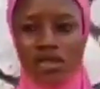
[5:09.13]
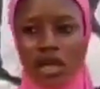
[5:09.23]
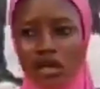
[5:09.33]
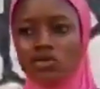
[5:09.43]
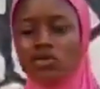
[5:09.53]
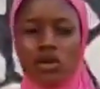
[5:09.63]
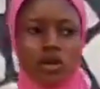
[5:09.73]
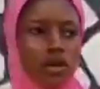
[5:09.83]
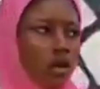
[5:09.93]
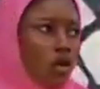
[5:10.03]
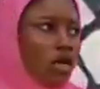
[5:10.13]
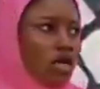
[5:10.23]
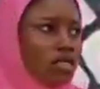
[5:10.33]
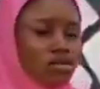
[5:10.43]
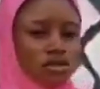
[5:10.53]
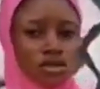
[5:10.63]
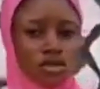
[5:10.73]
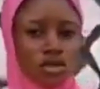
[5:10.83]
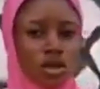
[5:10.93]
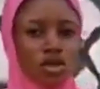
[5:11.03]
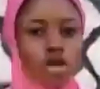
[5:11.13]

it's really bad that you treat